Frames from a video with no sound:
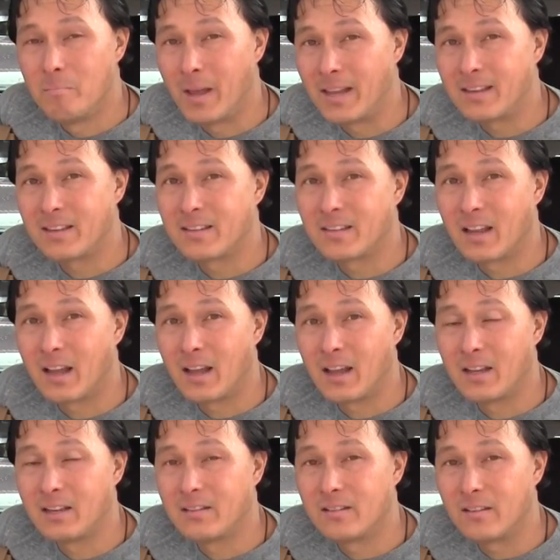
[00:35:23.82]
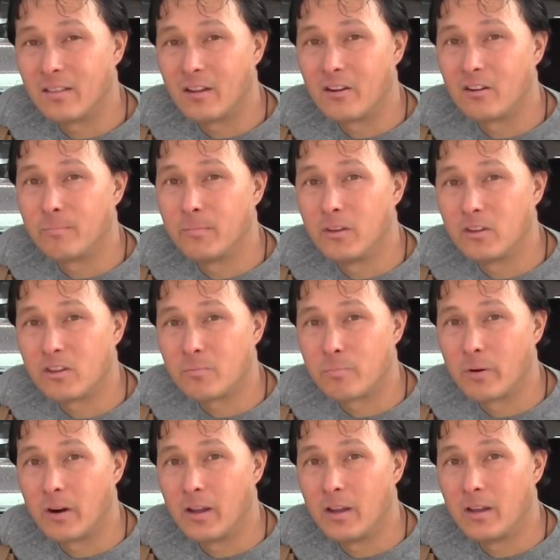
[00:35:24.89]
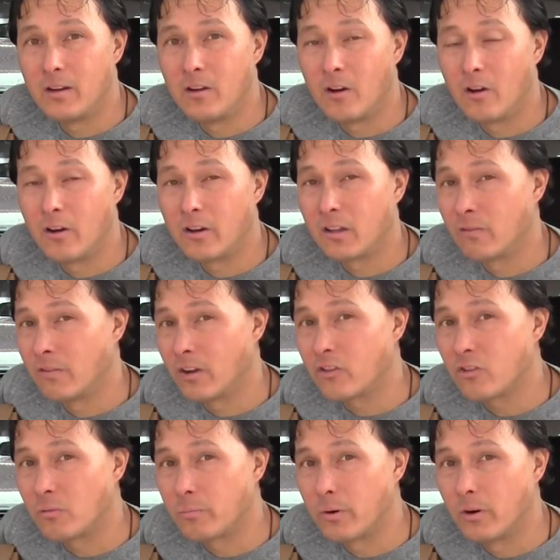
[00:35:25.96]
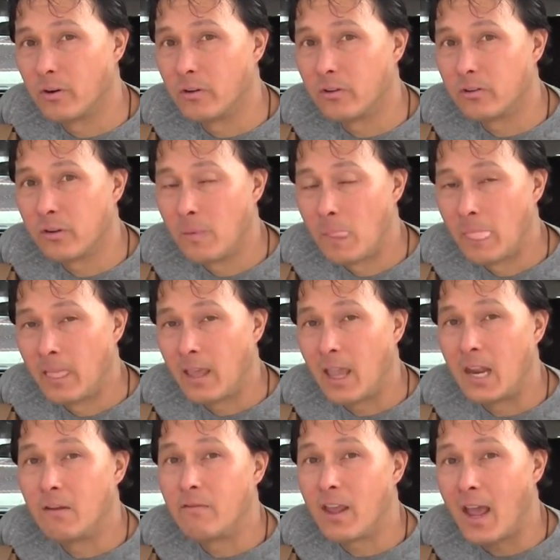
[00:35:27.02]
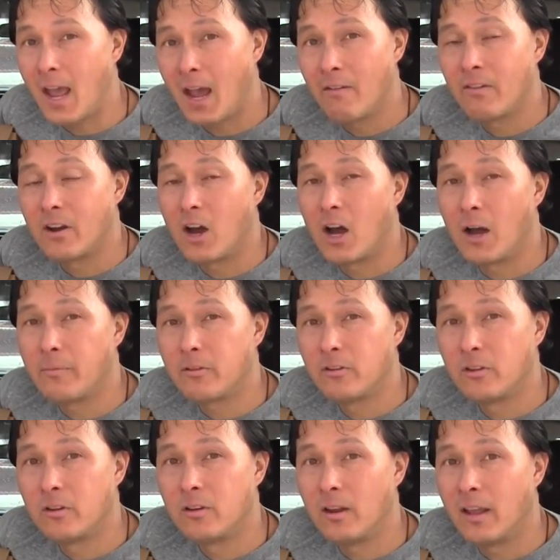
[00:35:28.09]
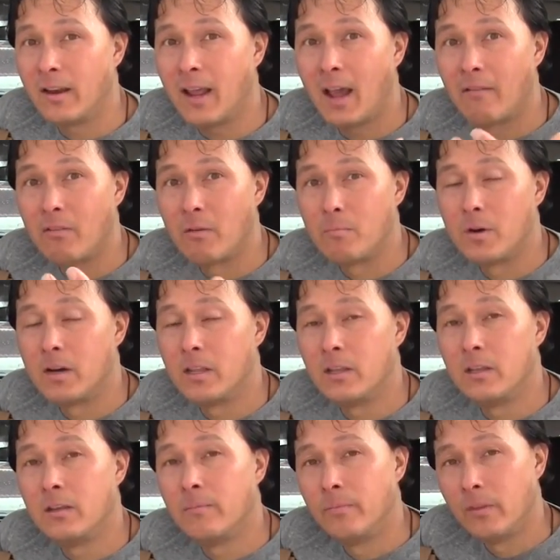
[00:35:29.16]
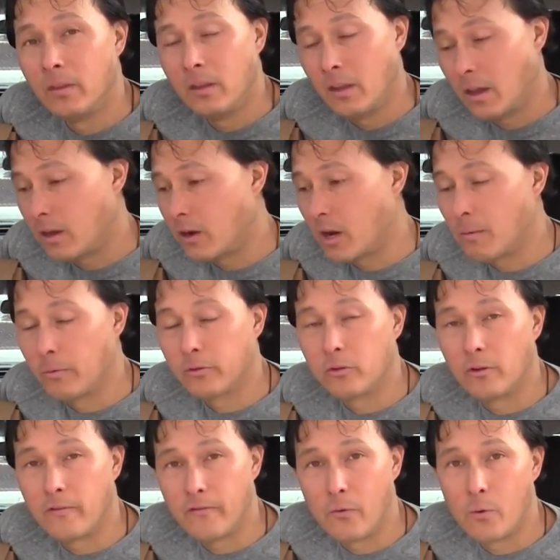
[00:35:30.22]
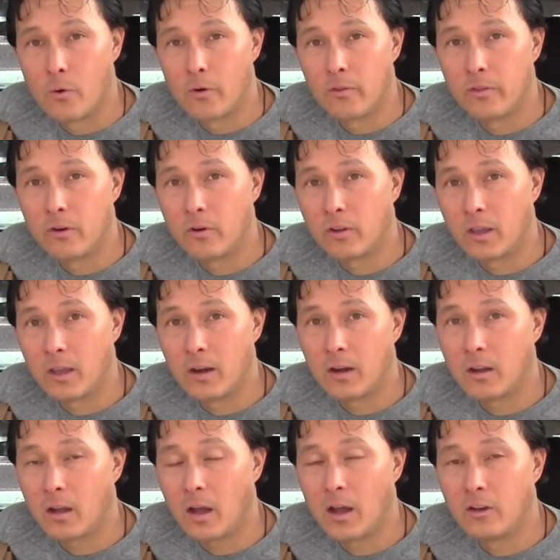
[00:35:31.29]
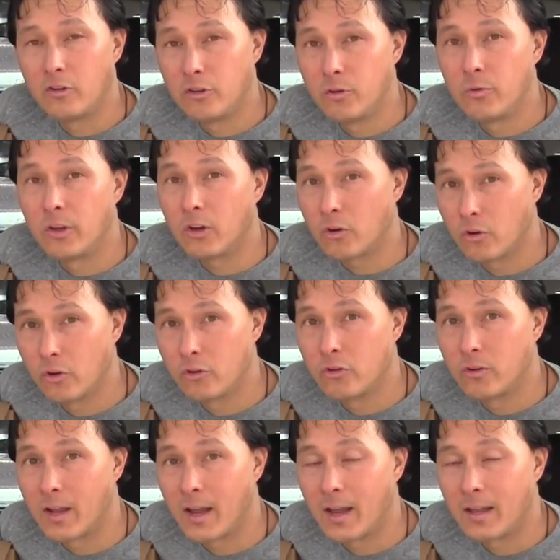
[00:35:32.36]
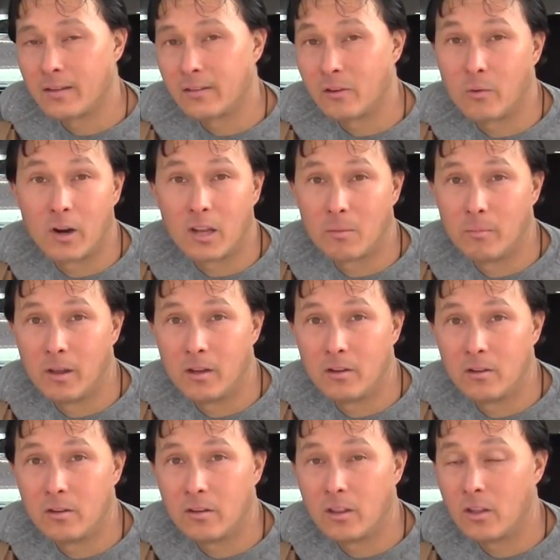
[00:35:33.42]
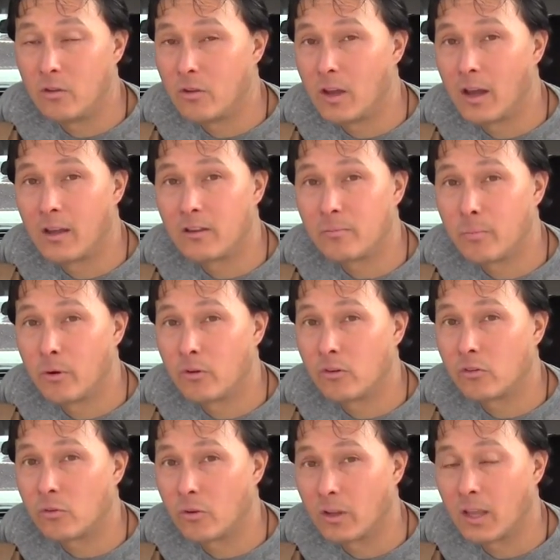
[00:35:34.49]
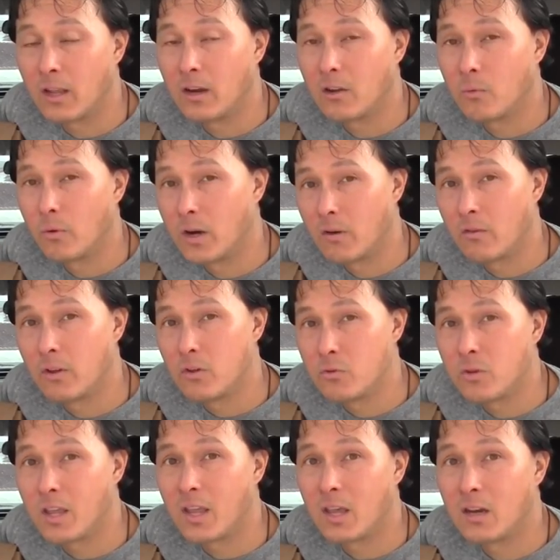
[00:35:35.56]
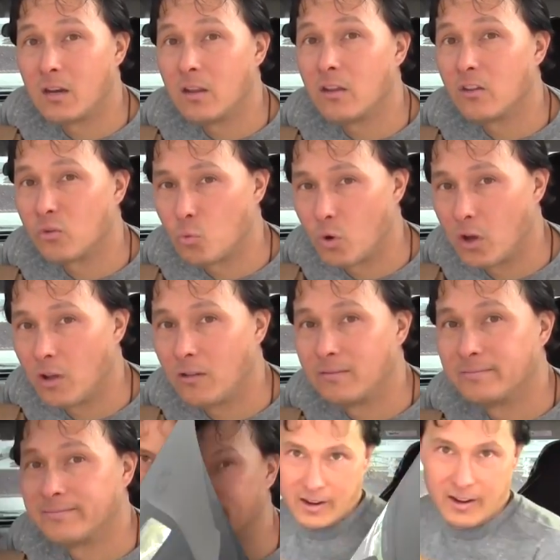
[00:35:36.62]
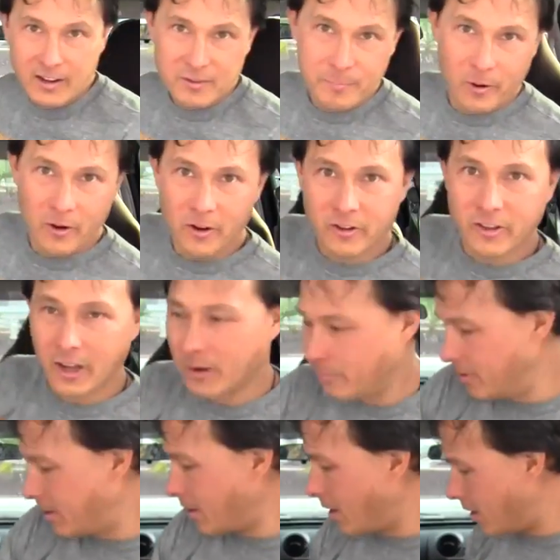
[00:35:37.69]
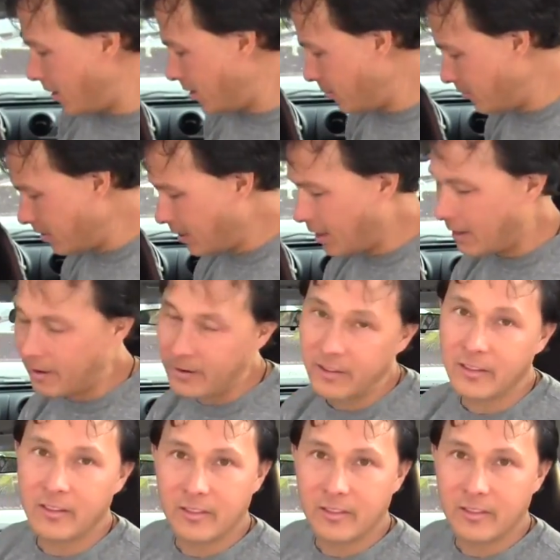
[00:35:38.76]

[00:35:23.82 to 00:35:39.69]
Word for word: pesticides that are being sprayed on conventional produce, and if you have an option and have the money and are able to afford the organic, I do encourage you guys and recommend that you guys purchase organic whenever you can as well. All right, next produce item we got, we got